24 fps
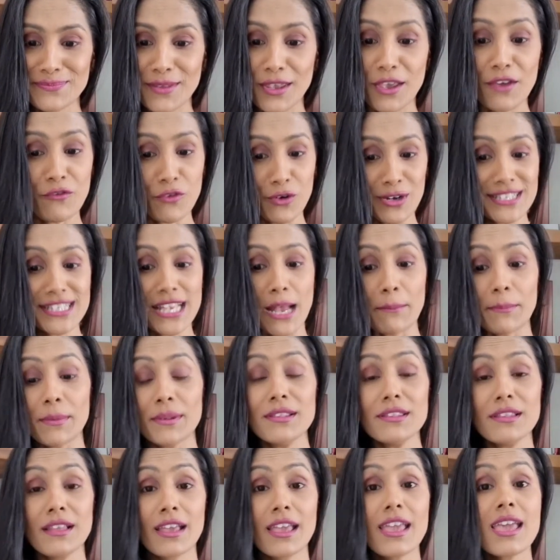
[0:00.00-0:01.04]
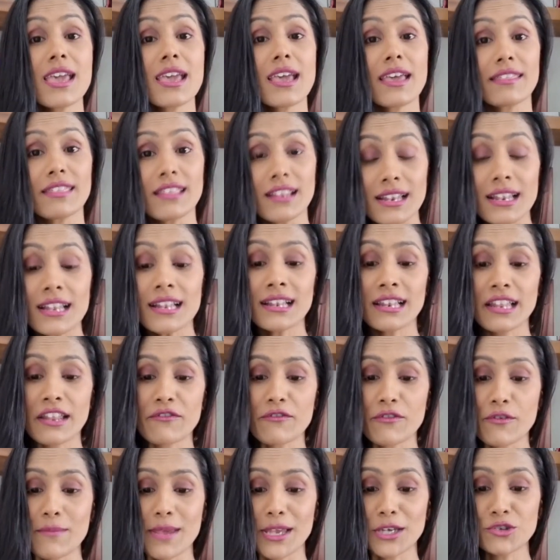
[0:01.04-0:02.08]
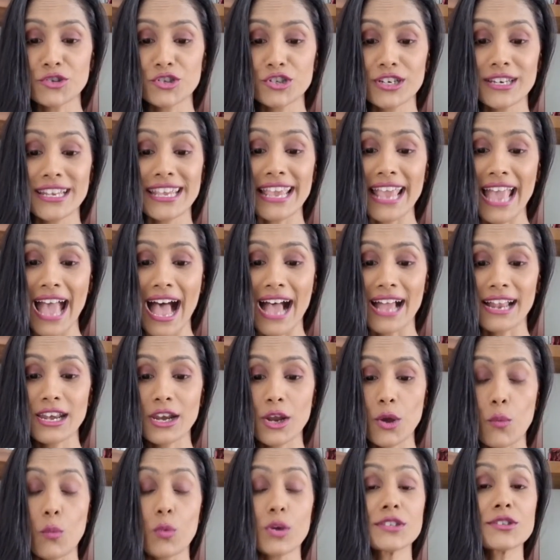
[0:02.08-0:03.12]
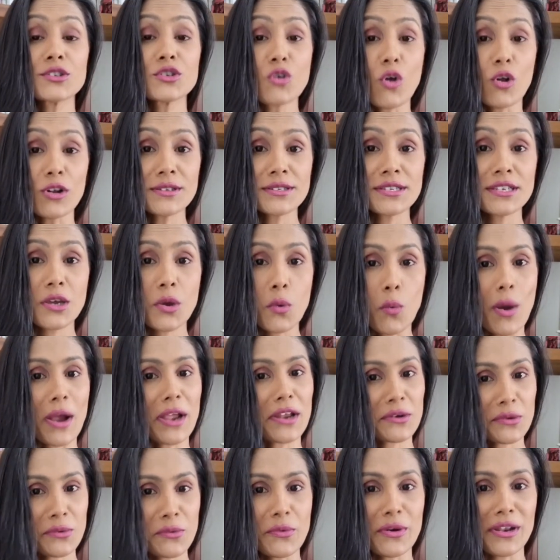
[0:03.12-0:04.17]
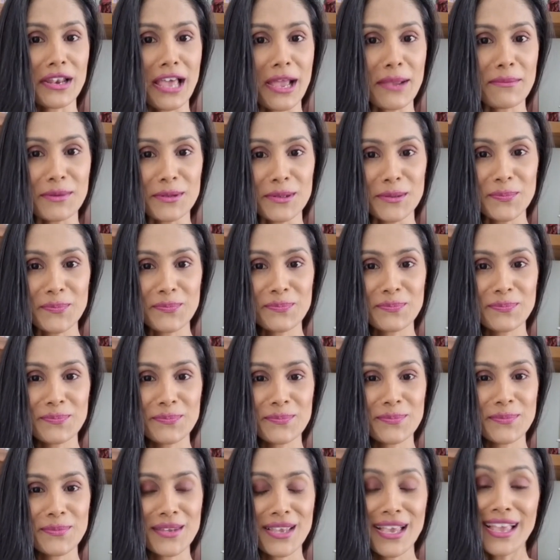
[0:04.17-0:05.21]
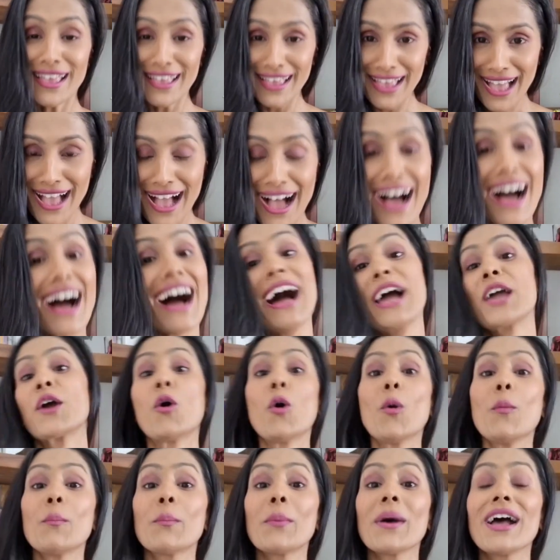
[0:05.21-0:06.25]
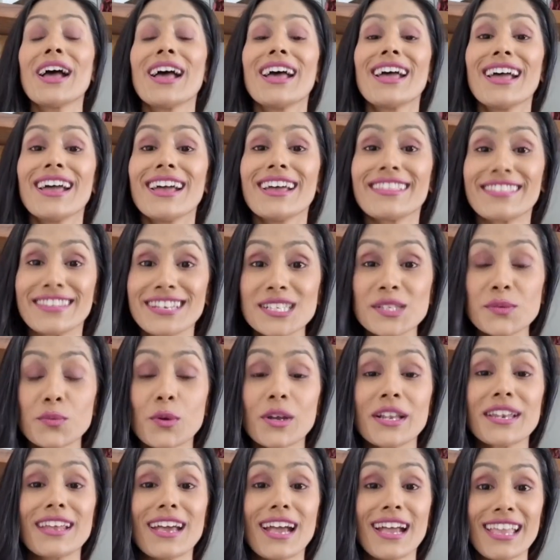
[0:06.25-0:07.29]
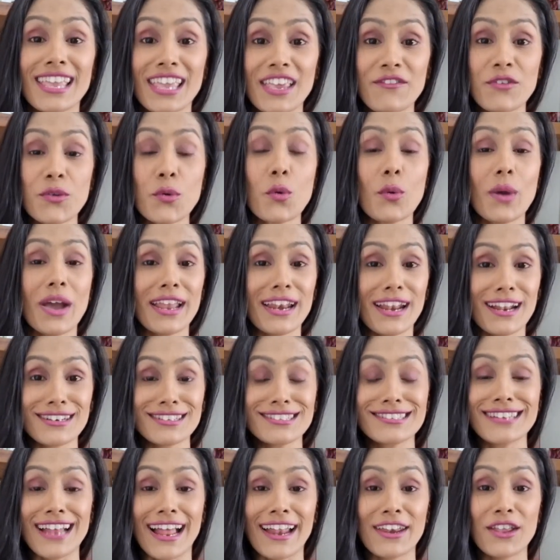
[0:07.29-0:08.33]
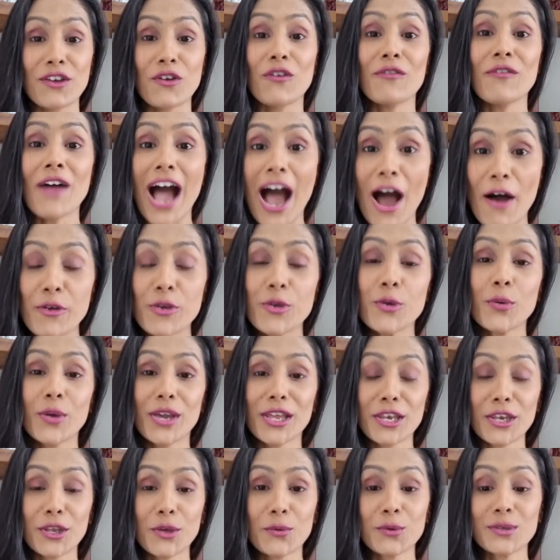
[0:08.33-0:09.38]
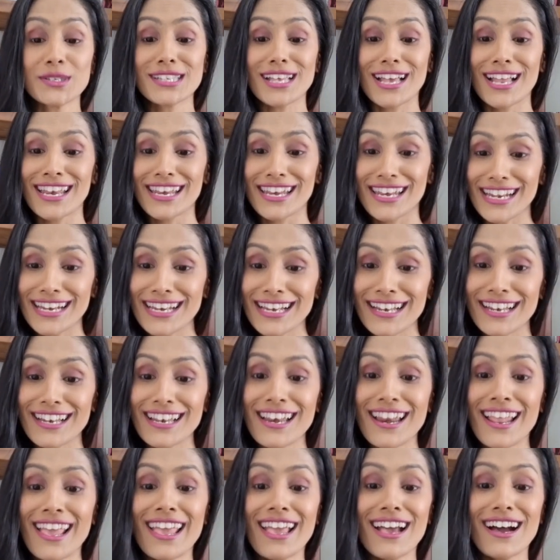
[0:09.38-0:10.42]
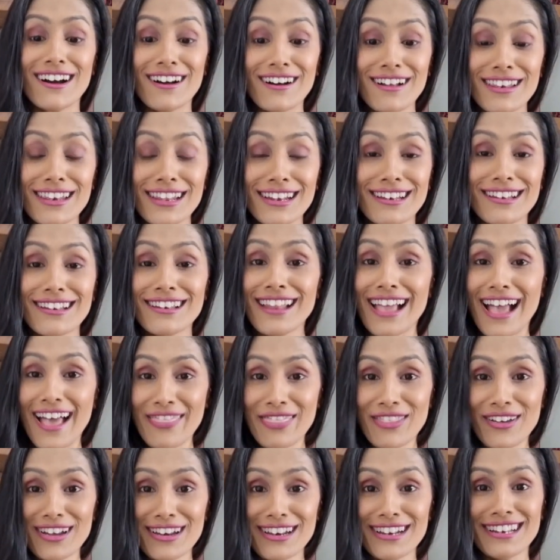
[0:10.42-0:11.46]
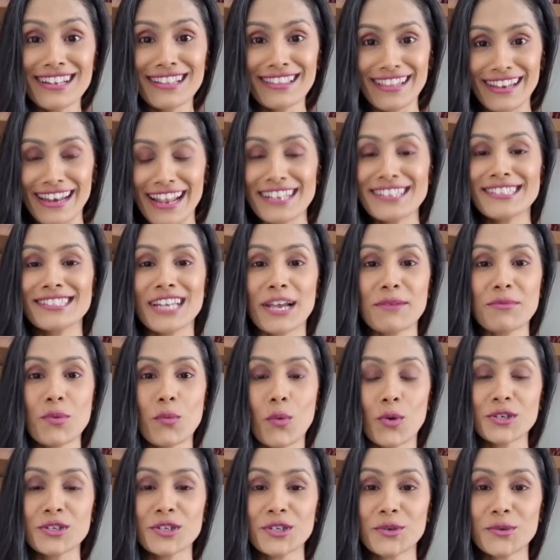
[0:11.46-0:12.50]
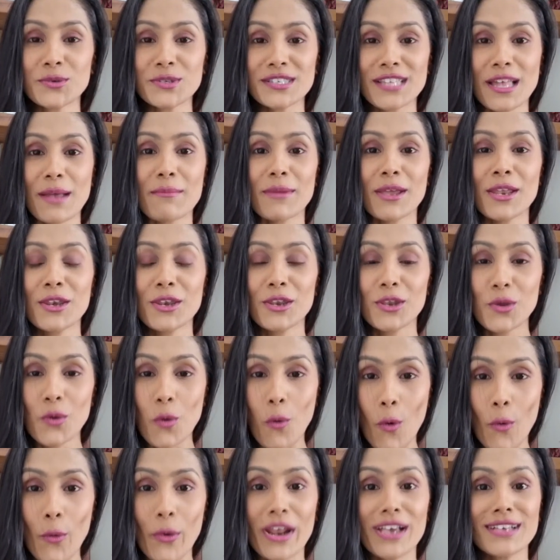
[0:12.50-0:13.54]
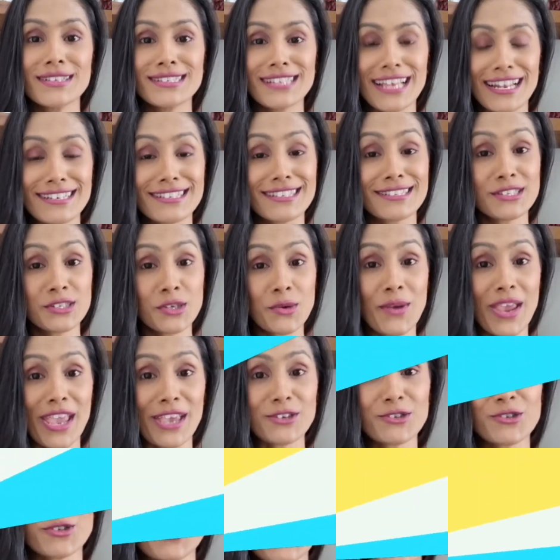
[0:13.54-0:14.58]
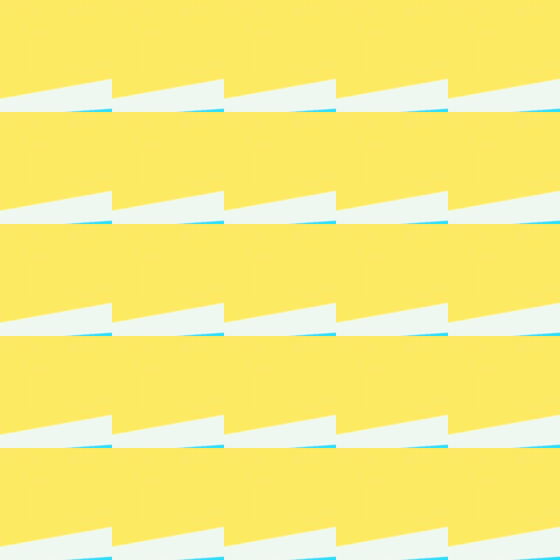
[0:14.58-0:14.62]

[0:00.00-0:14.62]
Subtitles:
For example, the little information he had was not quite reliable. I hope this would give you an understanding of how you can use little, a little, and the little the next time you want to use them in your sentence creation.